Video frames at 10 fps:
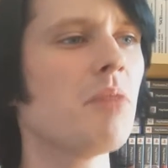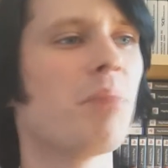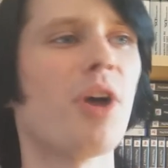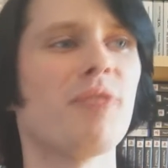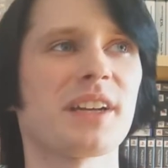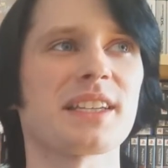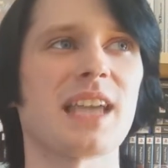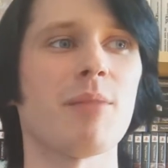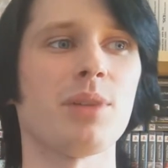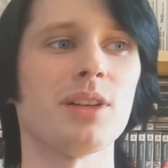perfect
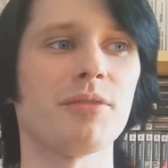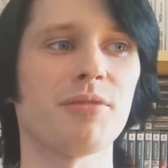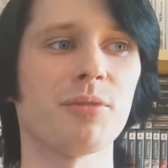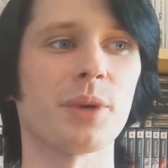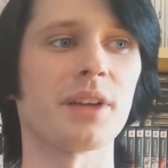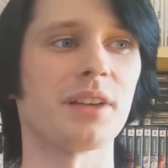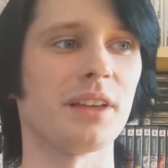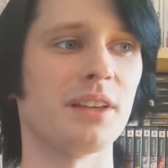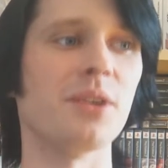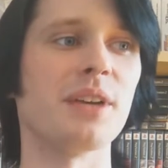example of what a
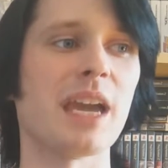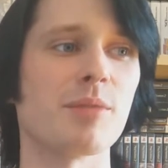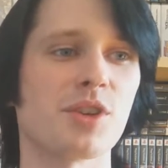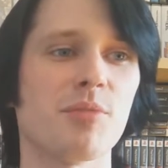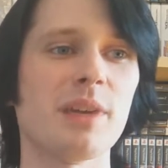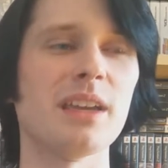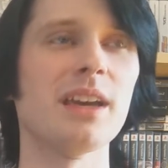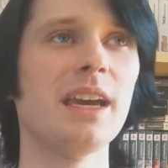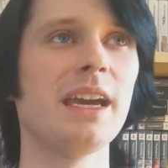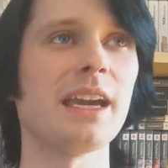good game should be.
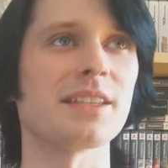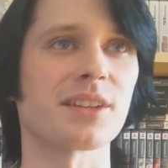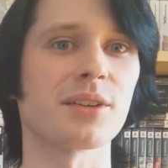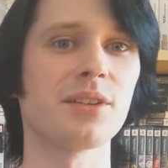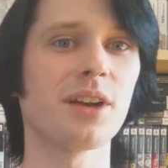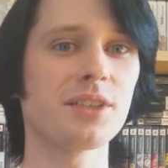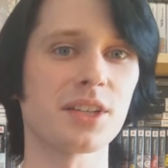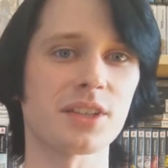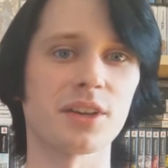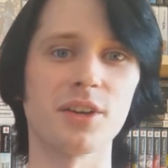It's not
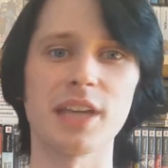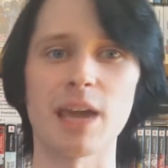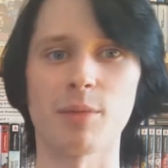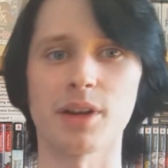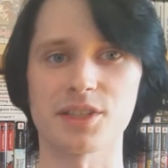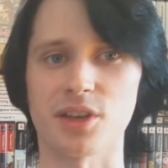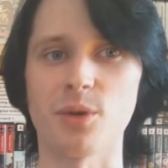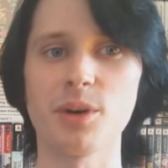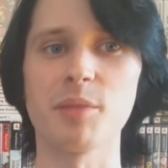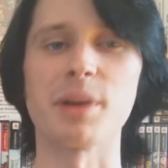just a good game on its
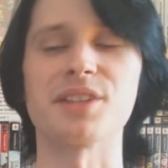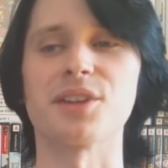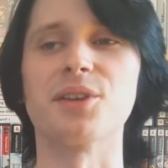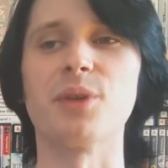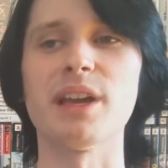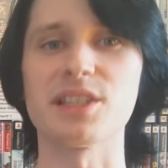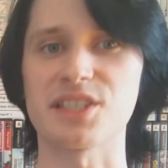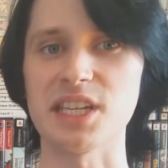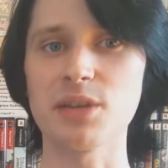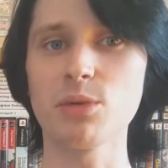own, but it's a great
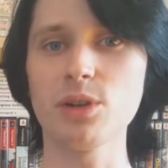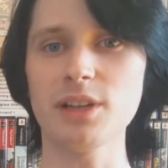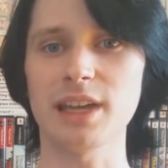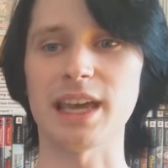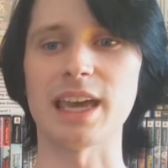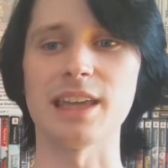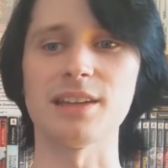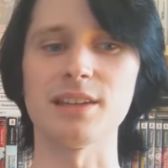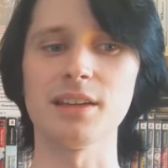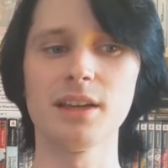sequel,
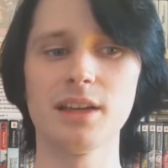and